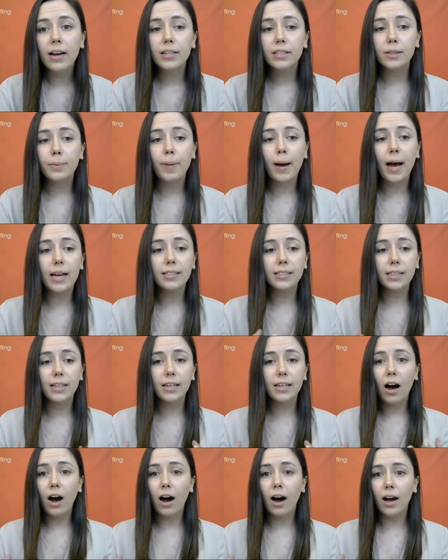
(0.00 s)

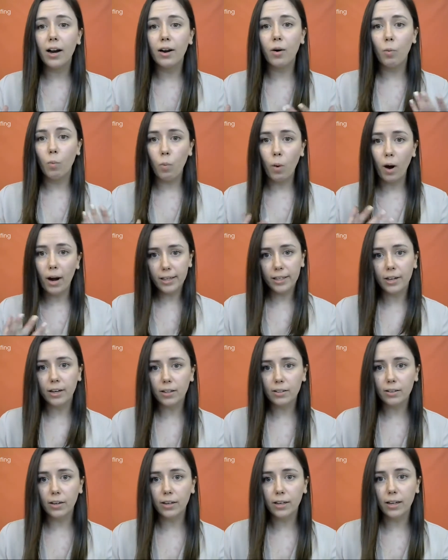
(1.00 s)
dependent on what
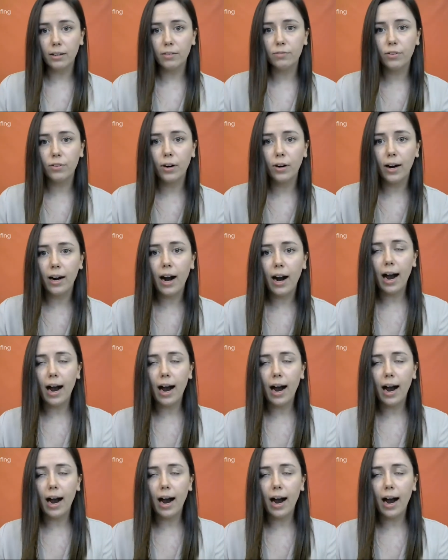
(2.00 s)
you're looking for.